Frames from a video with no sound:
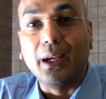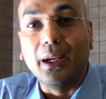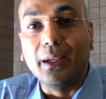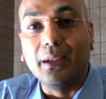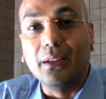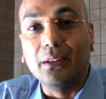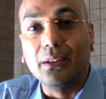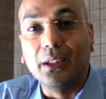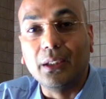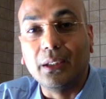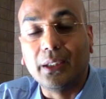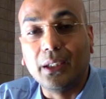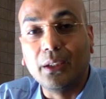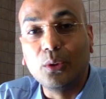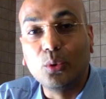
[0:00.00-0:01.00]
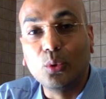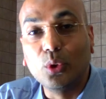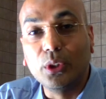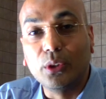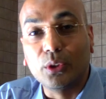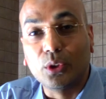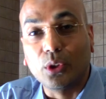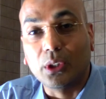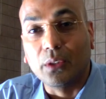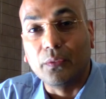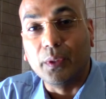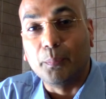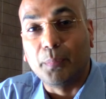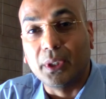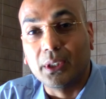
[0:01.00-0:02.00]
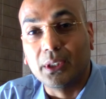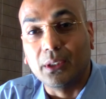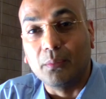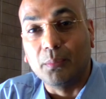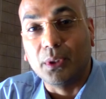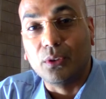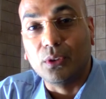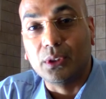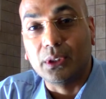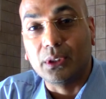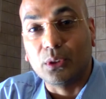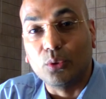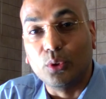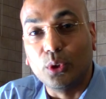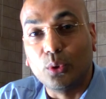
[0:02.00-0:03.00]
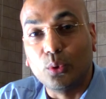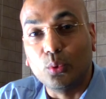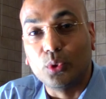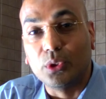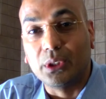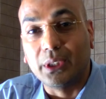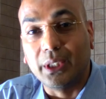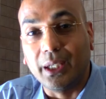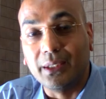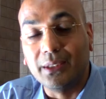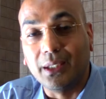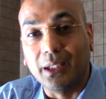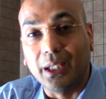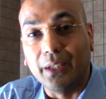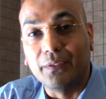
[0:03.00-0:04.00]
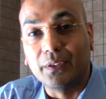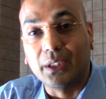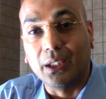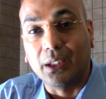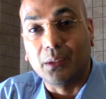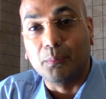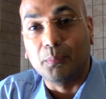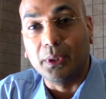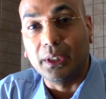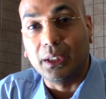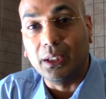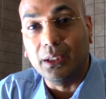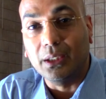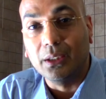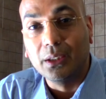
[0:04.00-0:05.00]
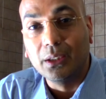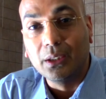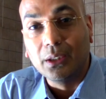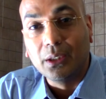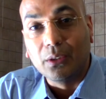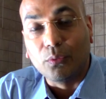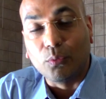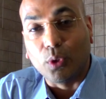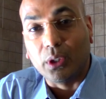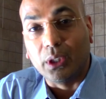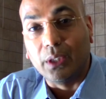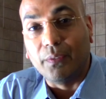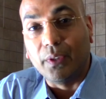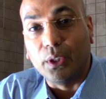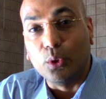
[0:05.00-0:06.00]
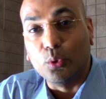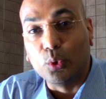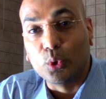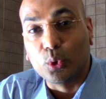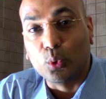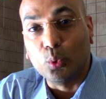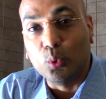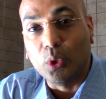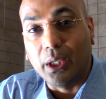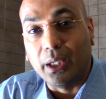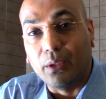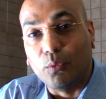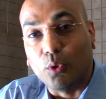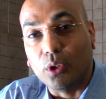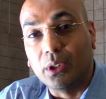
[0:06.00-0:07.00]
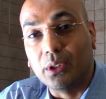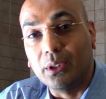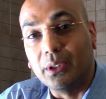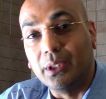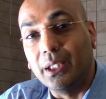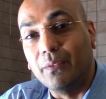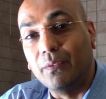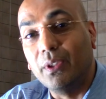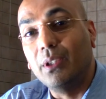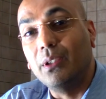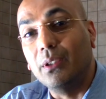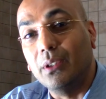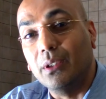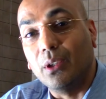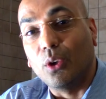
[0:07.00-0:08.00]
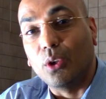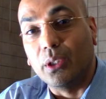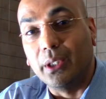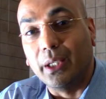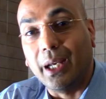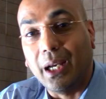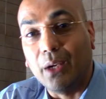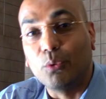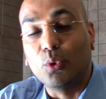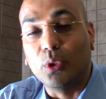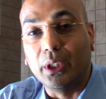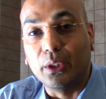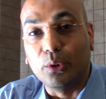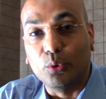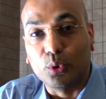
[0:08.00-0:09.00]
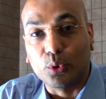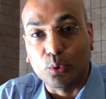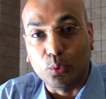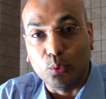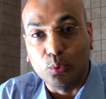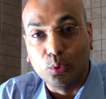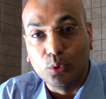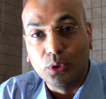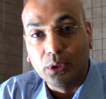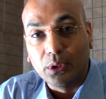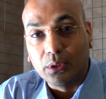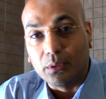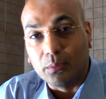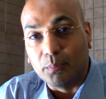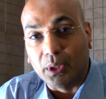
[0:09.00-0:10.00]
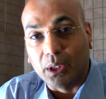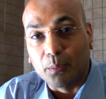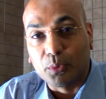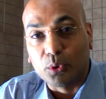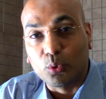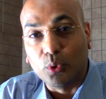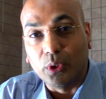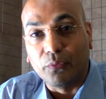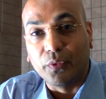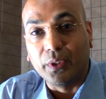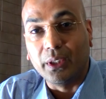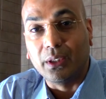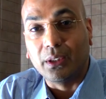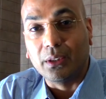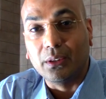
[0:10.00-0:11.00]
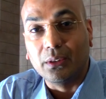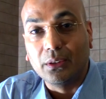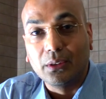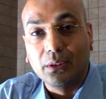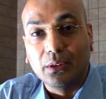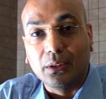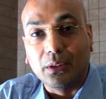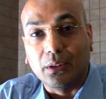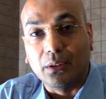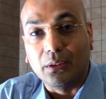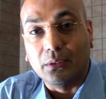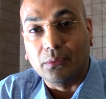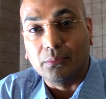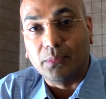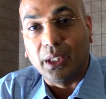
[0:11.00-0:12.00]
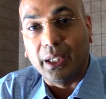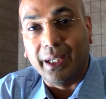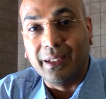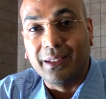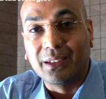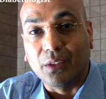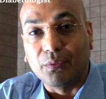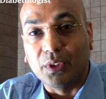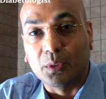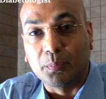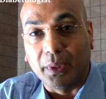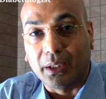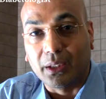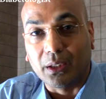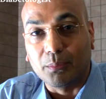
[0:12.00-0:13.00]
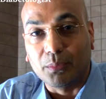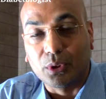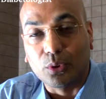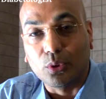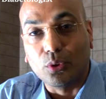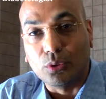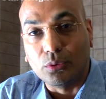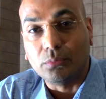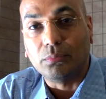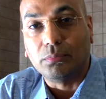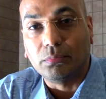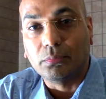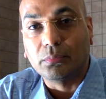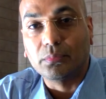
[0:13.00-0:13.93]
and they tend to go into a sort of depression because it's going to change their lifestyle completely. Mm-hmm. What they were used to and what they will or they have to get used to becomes two different uh, ends of the spectrum. So